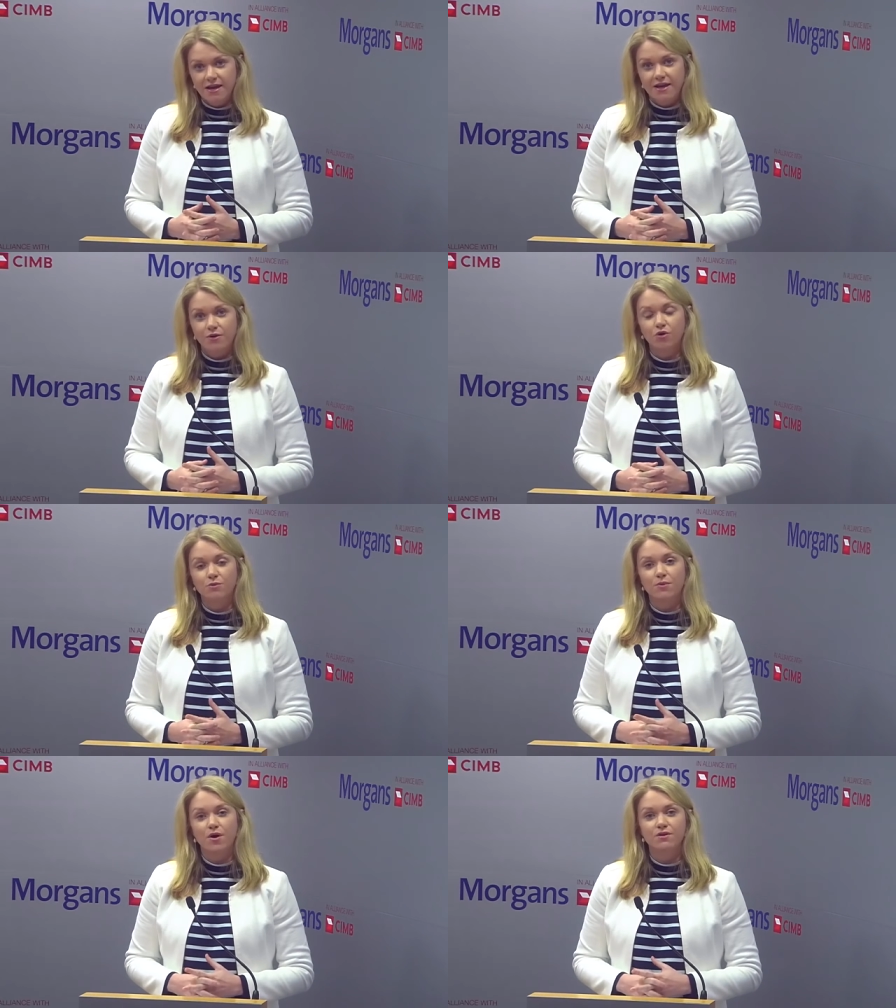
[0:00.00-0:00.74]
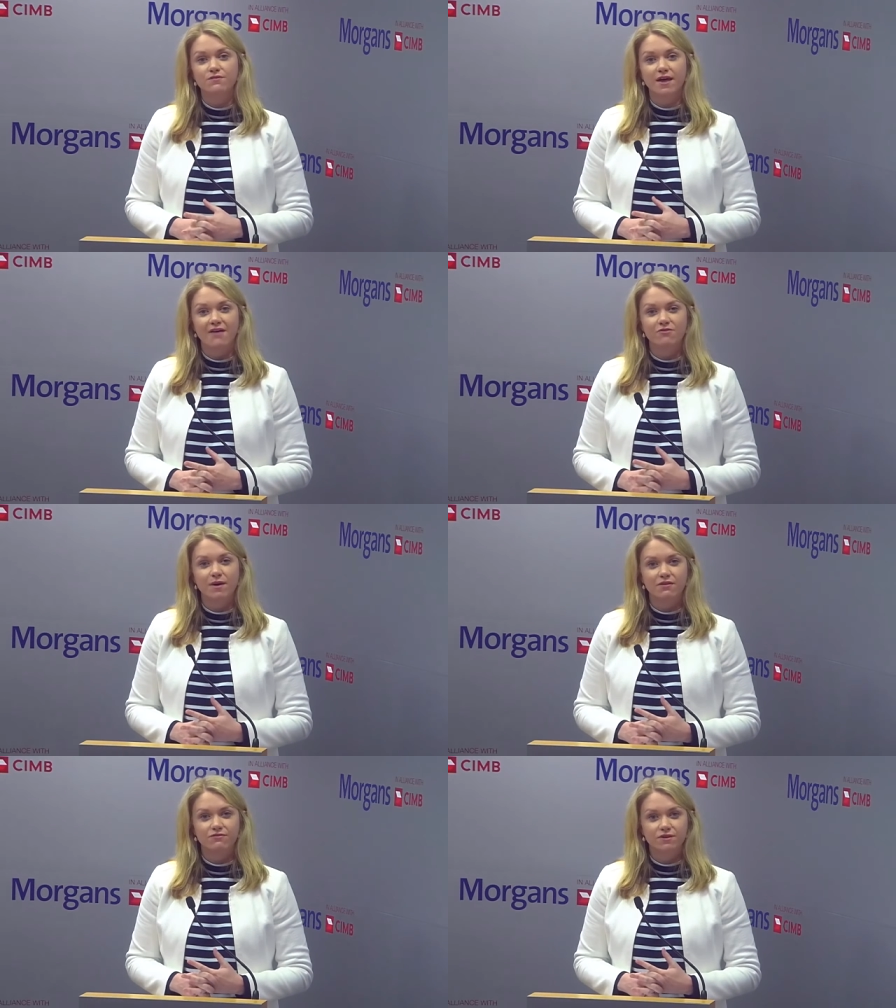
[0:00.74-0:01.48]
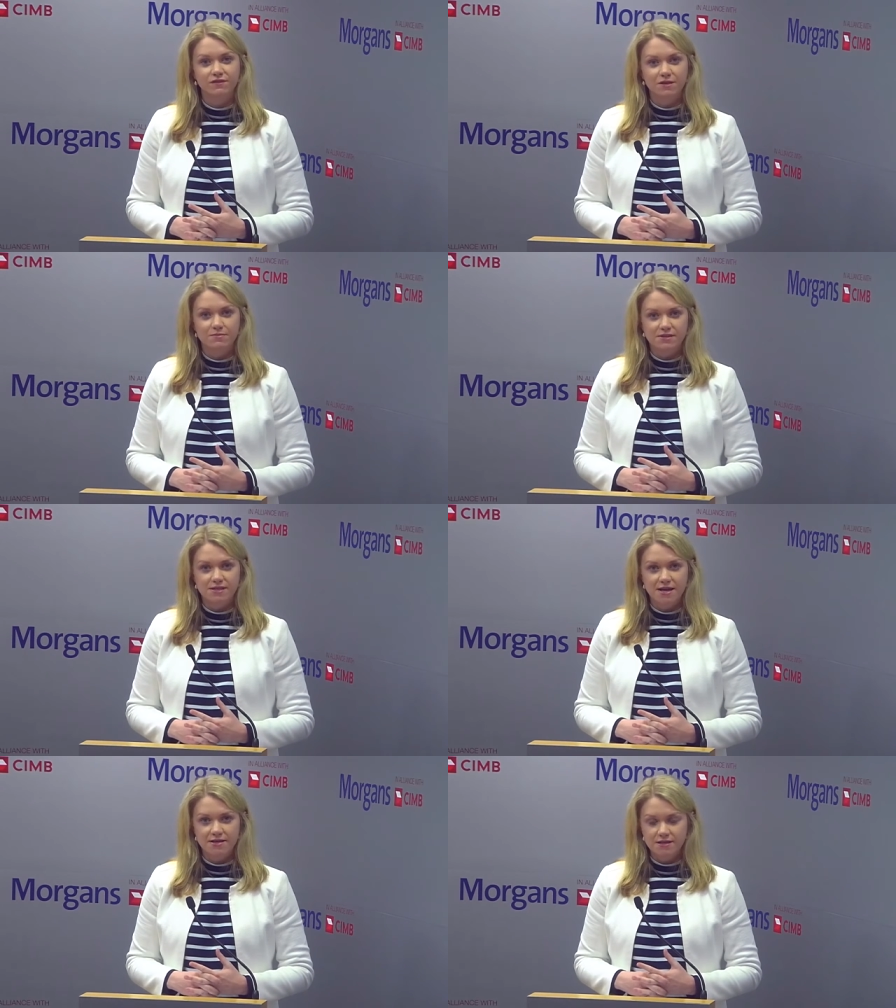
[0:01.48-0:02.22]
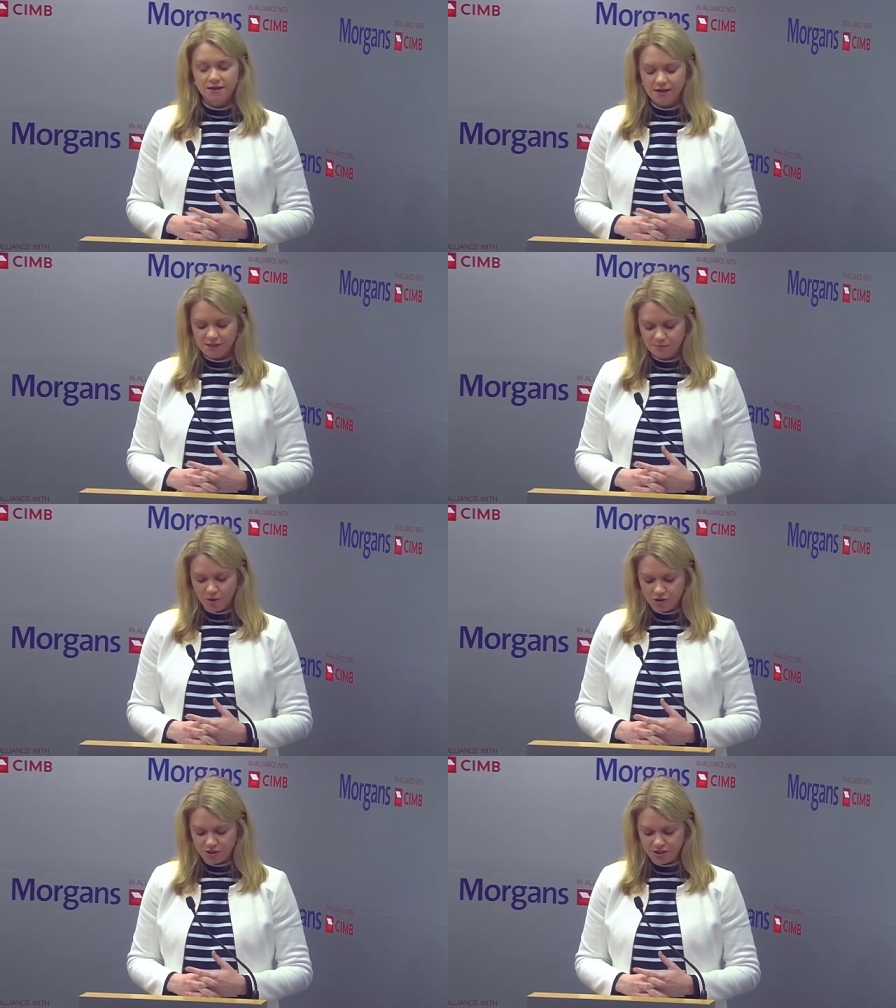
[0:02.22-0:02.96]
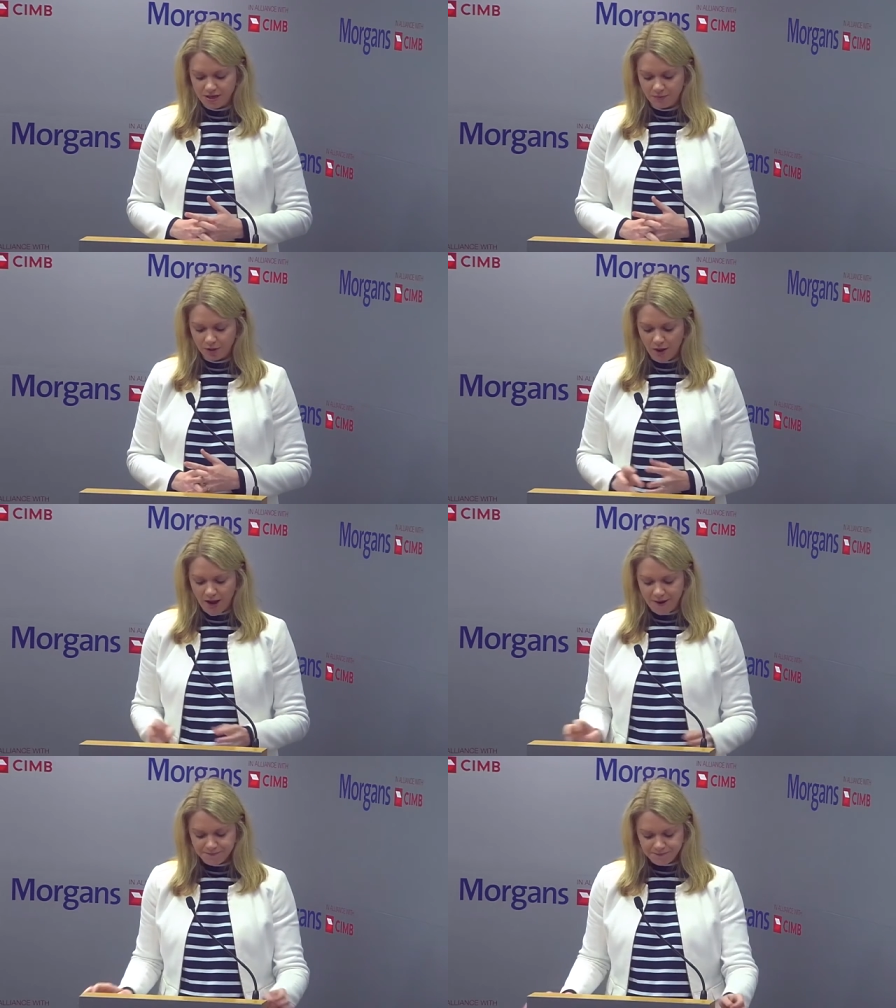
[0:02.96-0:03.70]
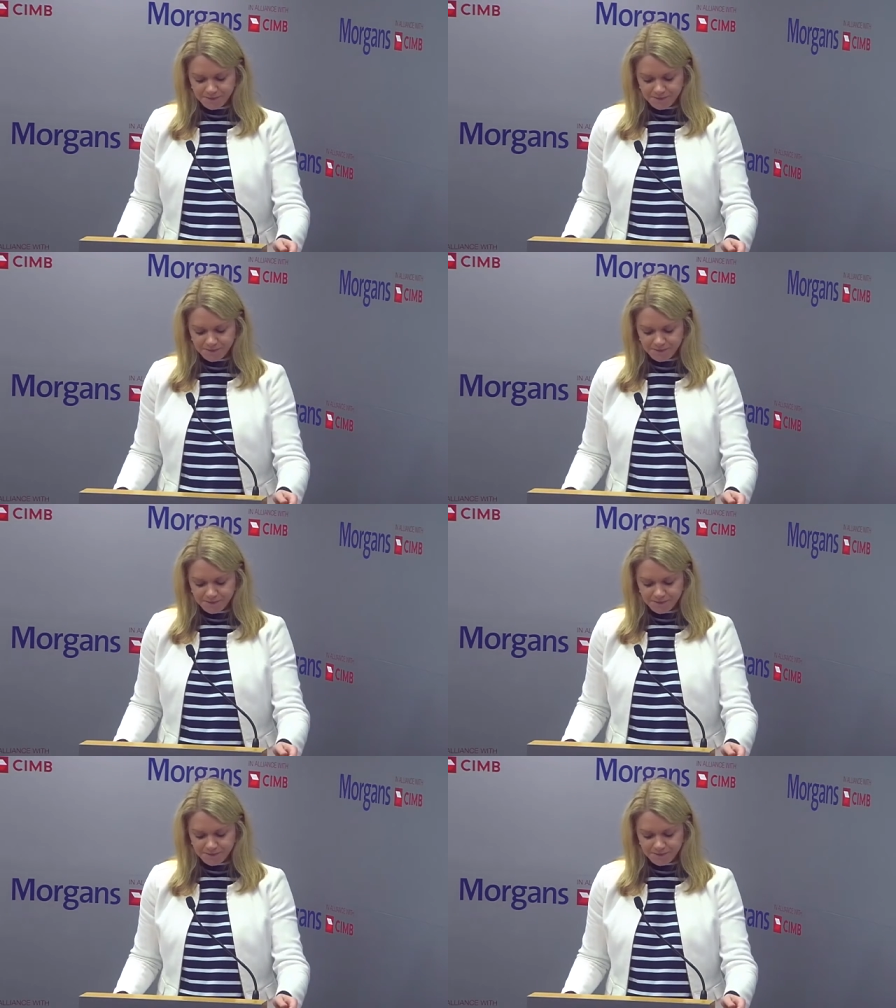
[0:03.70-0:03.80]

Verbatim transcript: In automotive, they have about a 50% exposure to WA.